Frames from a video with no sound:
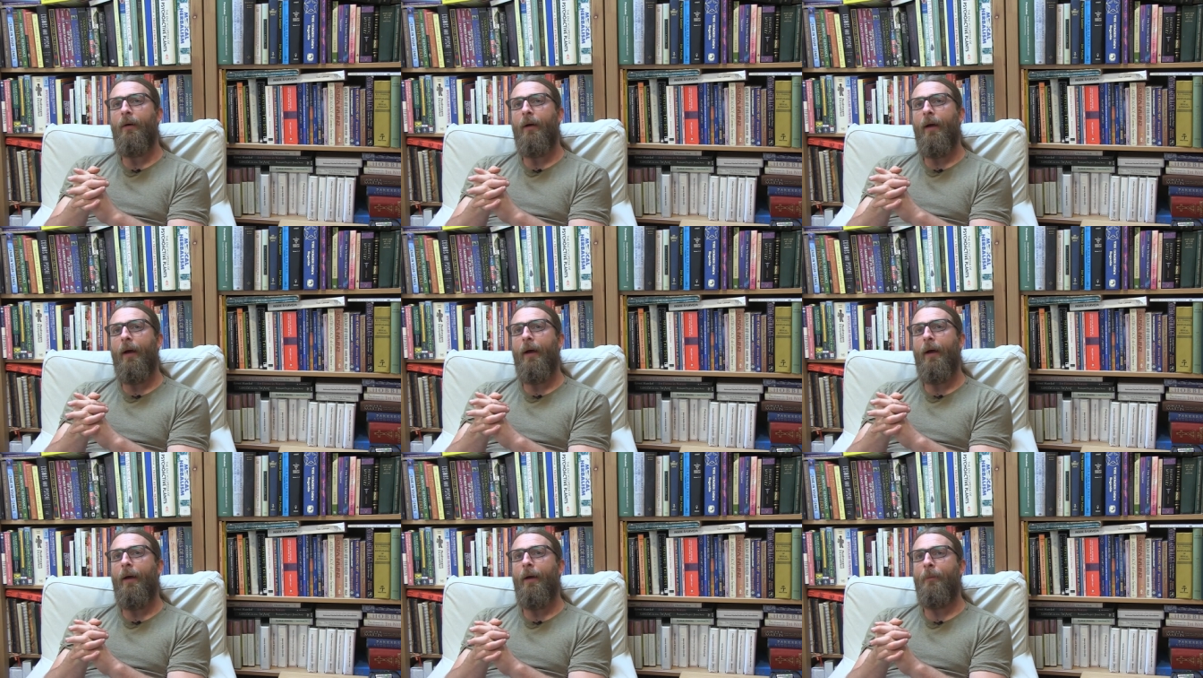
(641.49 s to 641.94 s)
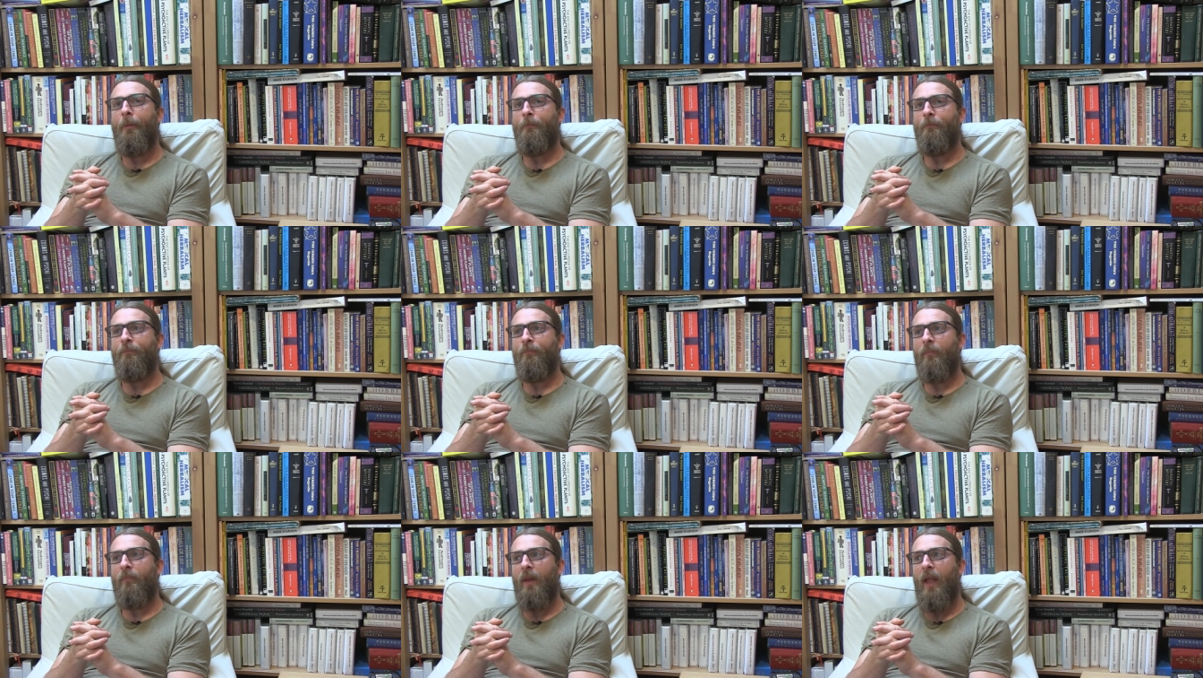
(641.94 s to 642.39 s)

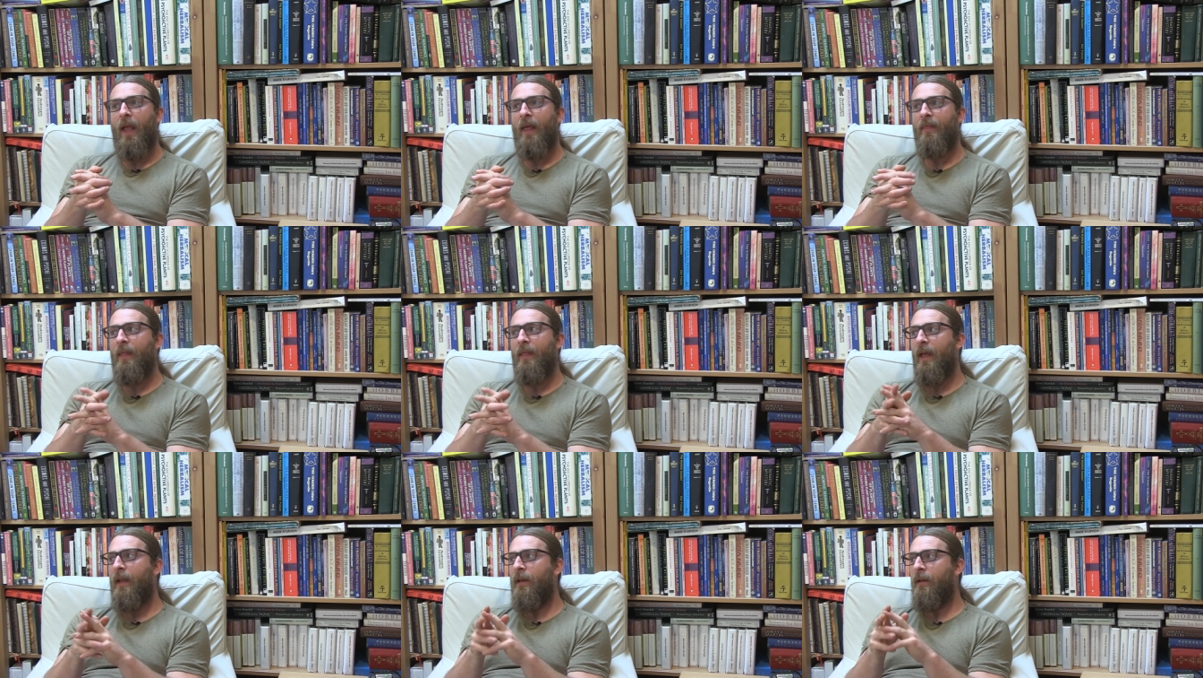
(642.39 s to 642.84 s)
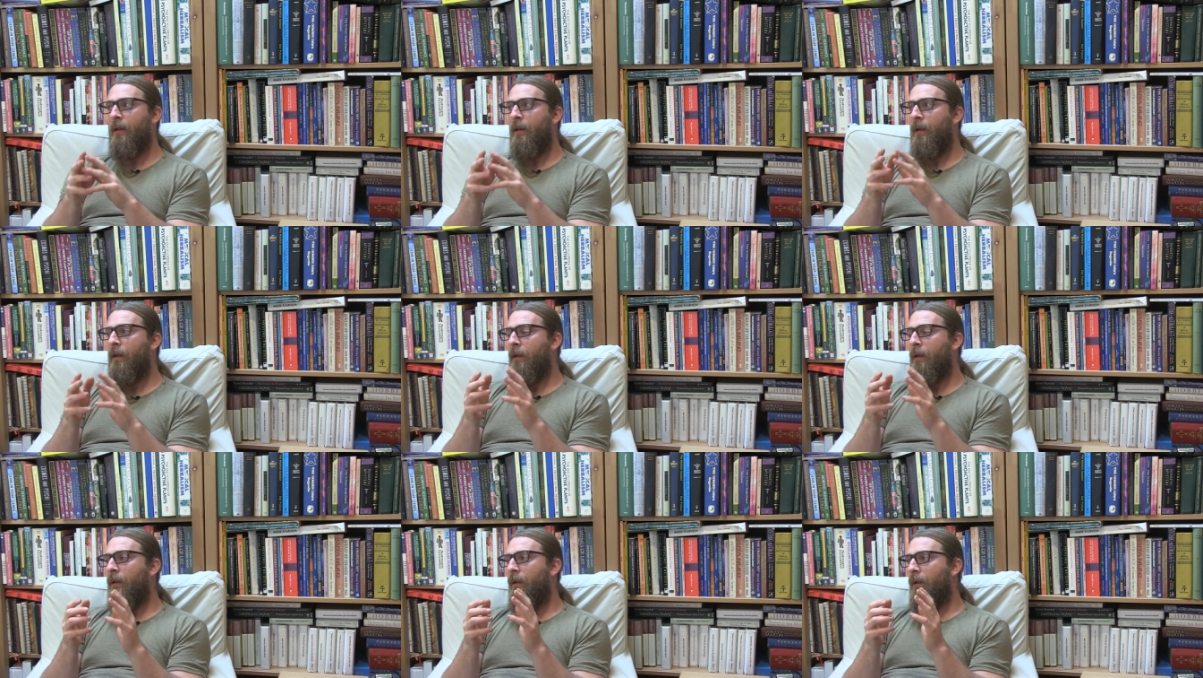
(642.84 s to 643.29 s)
Um, and
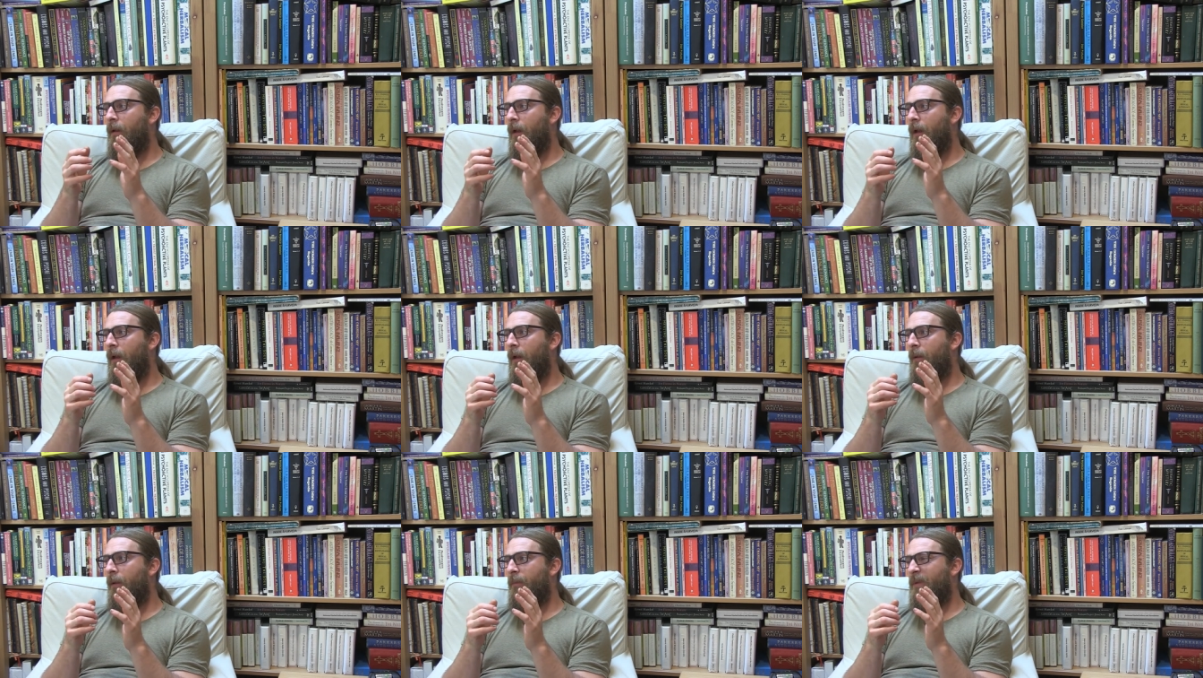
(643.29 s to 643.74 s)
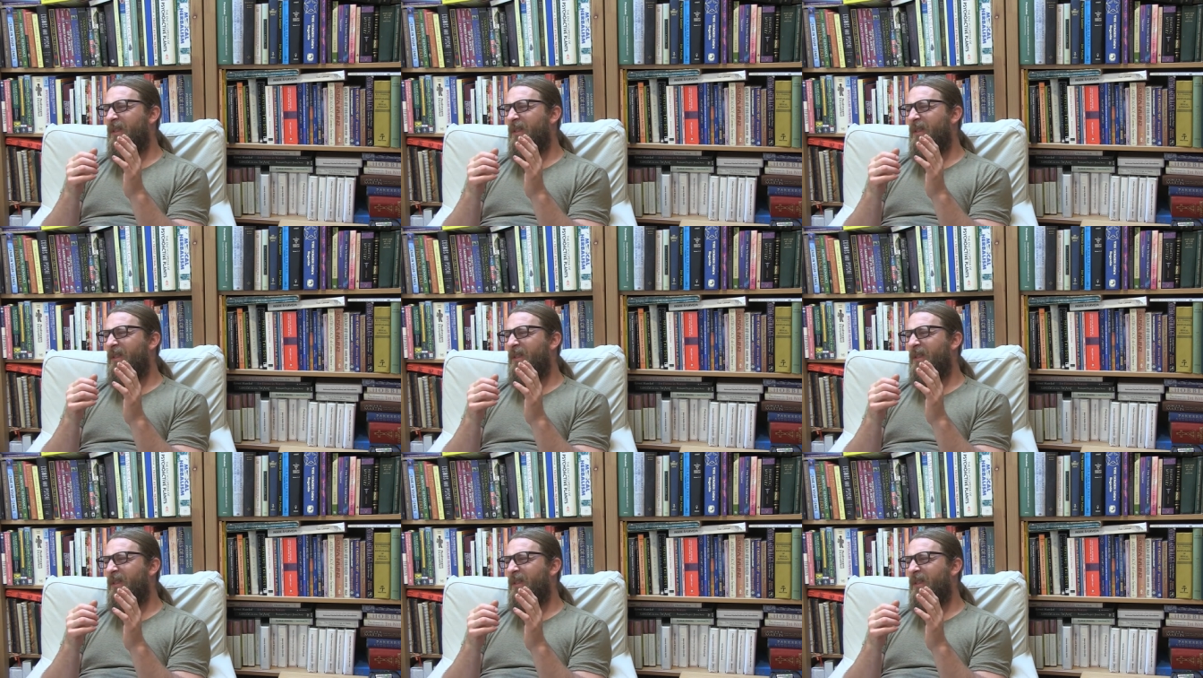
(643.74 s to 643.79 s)
then um,